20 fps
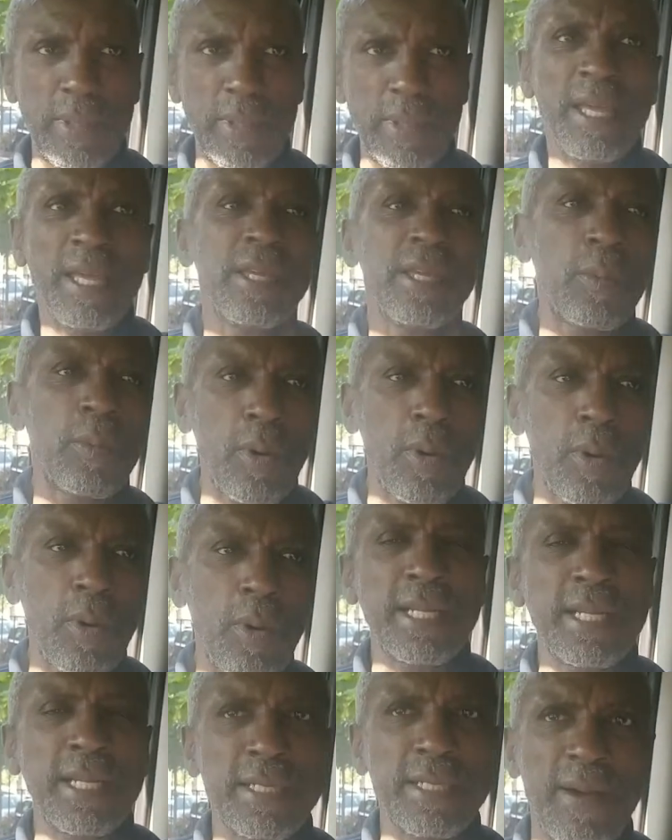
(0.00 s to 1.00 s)
You're working on
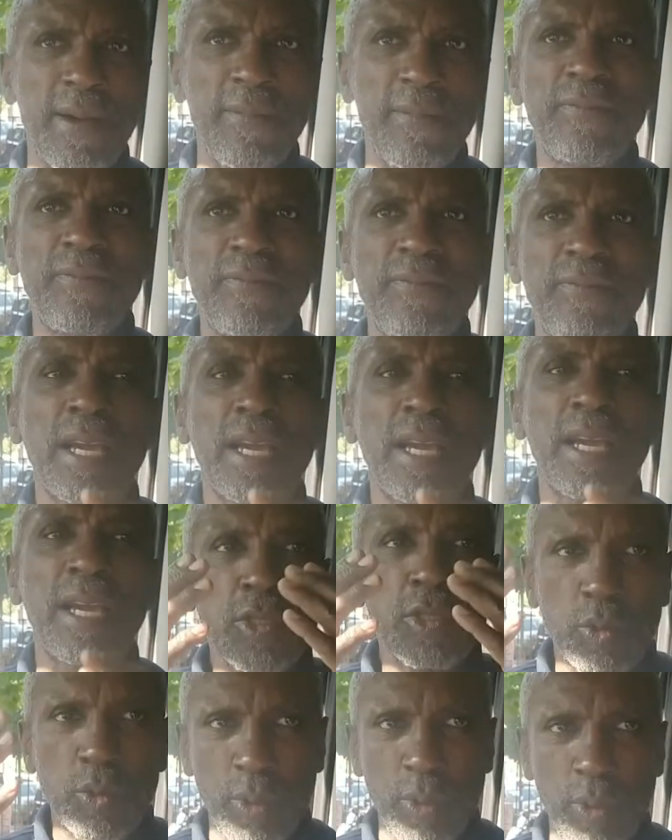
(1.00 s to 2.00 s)
something,
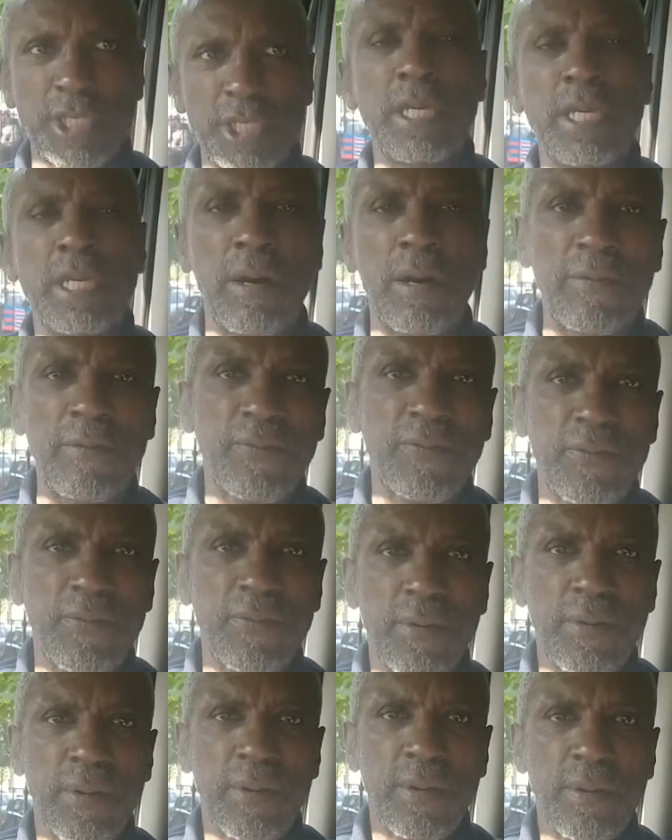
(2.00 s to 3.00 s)
switch it off,
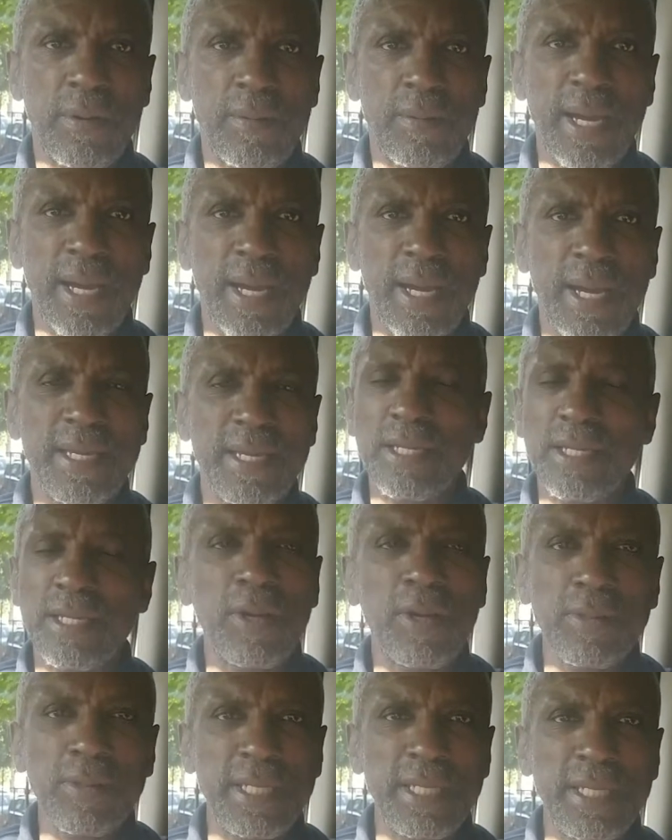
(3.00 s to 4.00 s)
right? You don't need
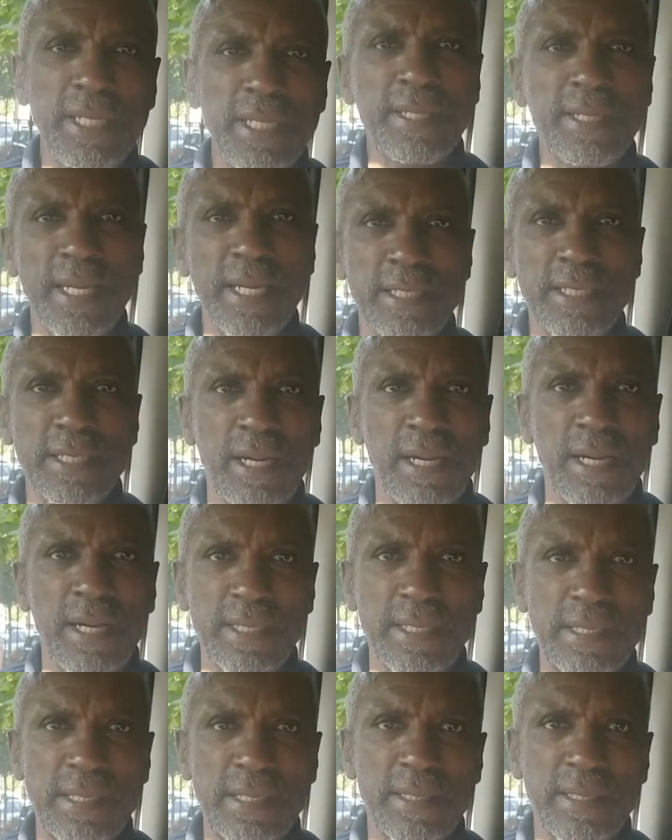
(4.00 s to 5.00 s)
to take
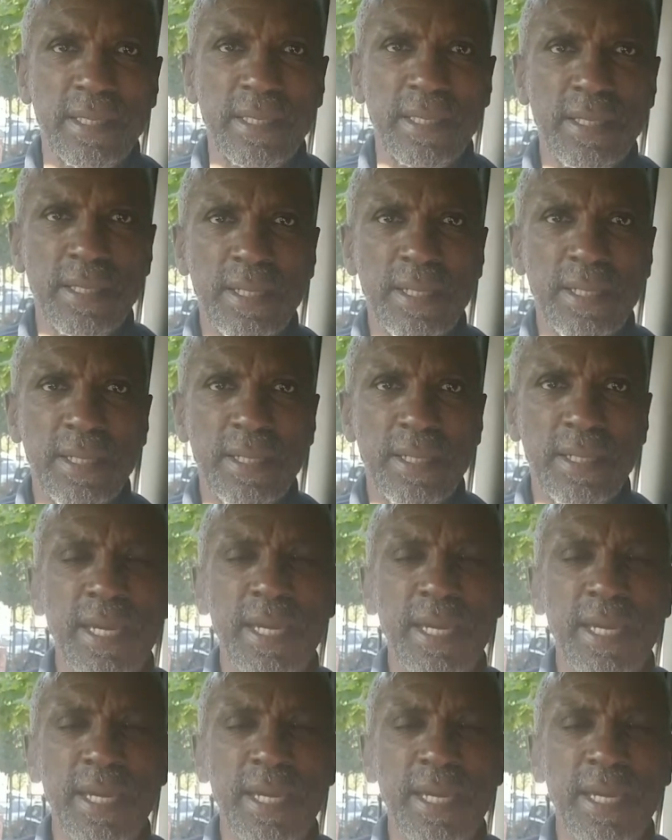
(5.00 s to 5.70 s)
chances, okay?